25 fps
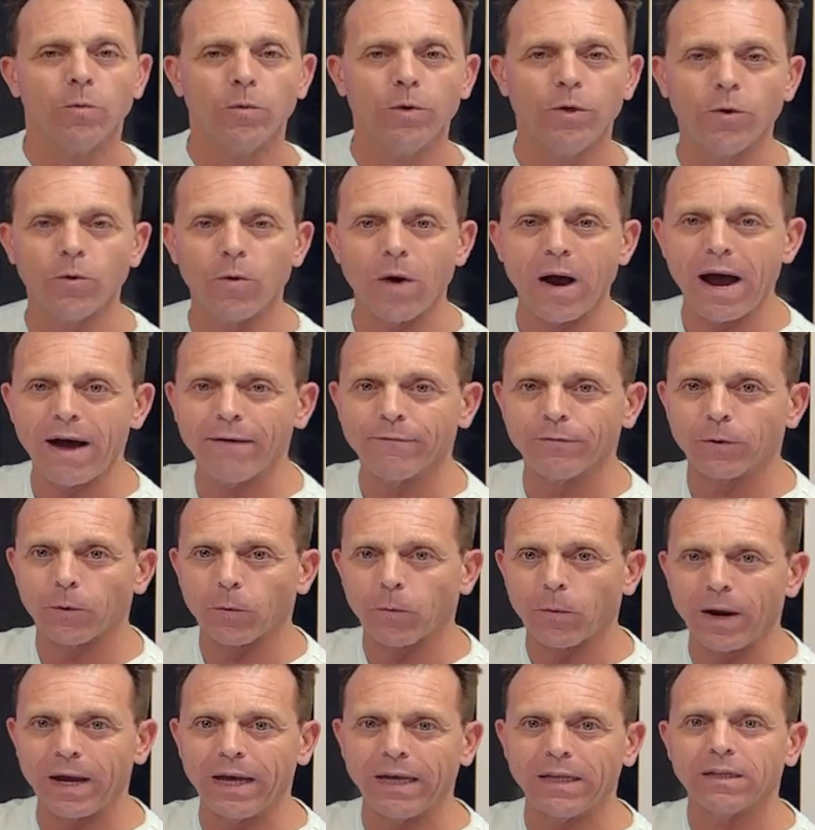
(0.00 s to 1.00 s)
you have the
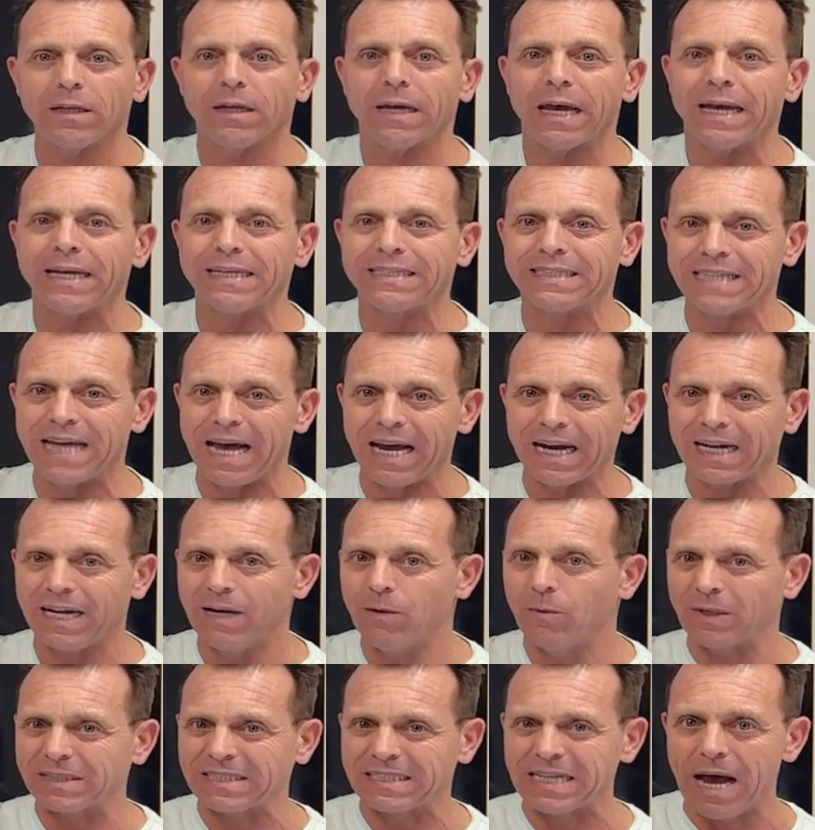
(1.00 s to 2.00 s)
rate, exactly
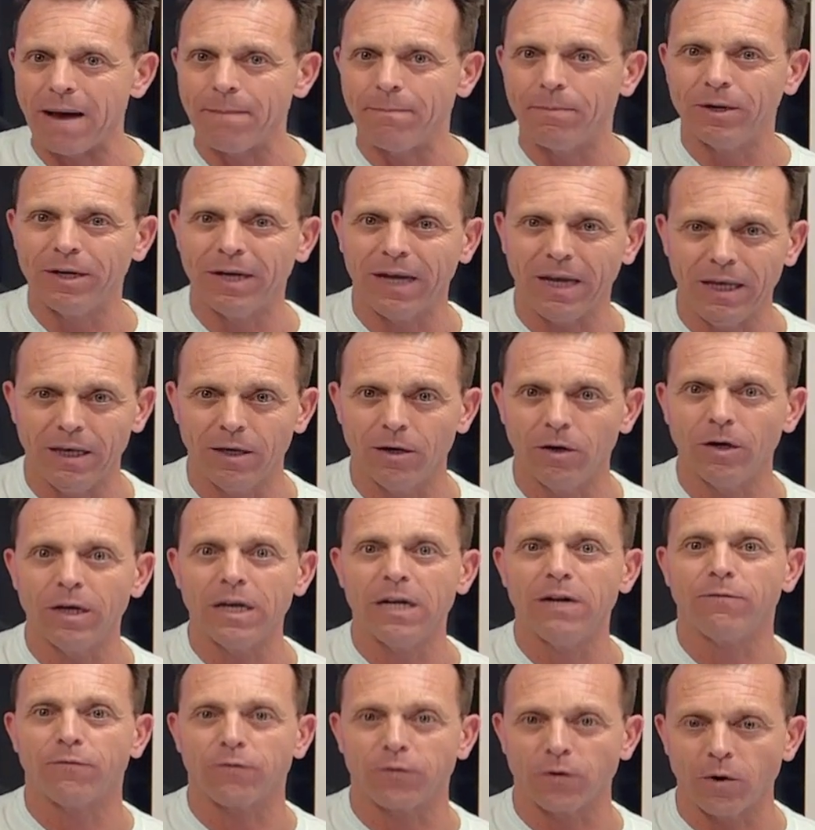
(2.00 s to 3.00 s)
what's happened here
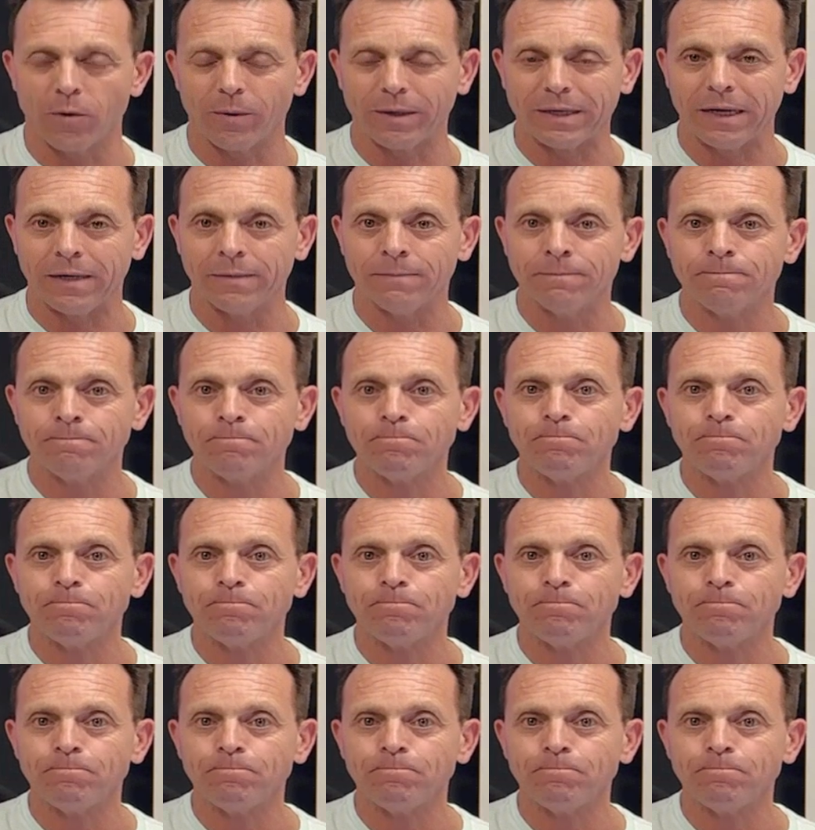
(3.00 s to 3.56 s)
in Florida.